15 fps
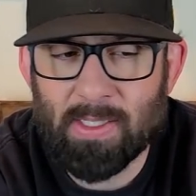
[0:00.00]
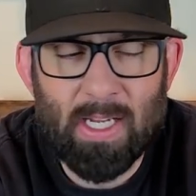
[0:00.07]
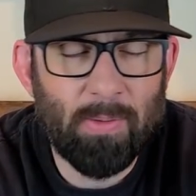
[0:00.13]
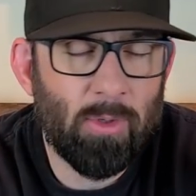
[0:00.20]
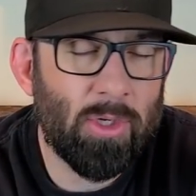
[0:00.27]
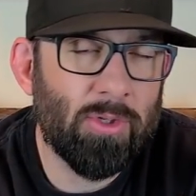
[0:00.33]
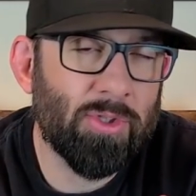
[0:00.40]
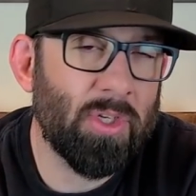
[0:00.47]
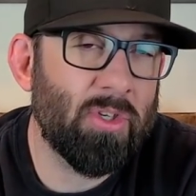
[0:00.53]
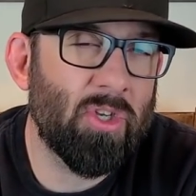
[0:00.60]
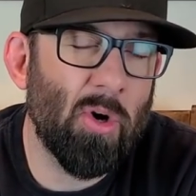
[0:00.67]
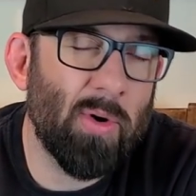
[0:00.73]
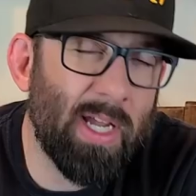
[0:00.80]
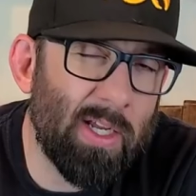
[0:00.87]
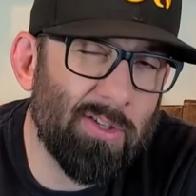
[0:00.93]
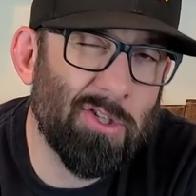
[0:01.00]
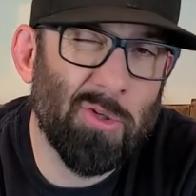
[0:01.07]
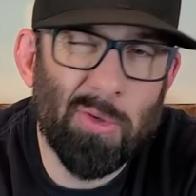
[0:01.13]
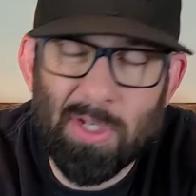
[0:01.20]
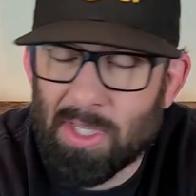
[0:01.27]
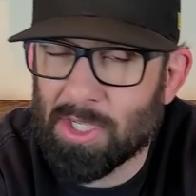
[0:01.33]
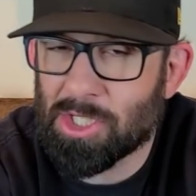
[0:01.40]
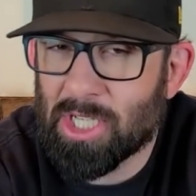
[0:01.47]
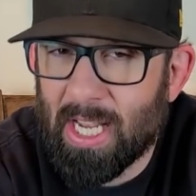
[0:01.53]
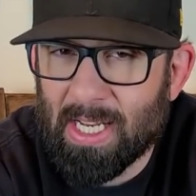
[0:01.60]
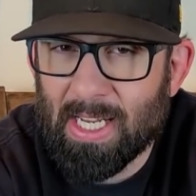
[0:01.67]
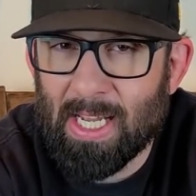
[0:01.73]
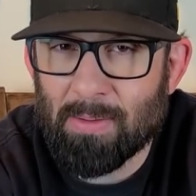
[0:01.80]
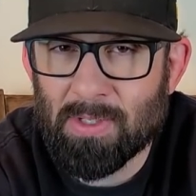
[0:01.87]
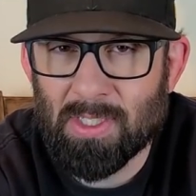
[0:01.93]
and I usually don't get too into the
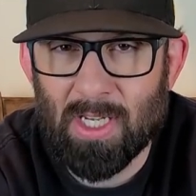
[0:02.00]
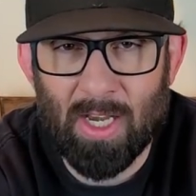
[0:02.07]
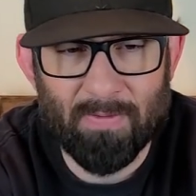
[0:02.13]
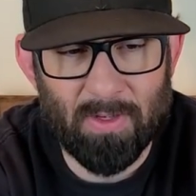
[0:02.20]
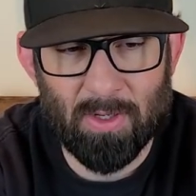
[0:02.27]
JDM stuff.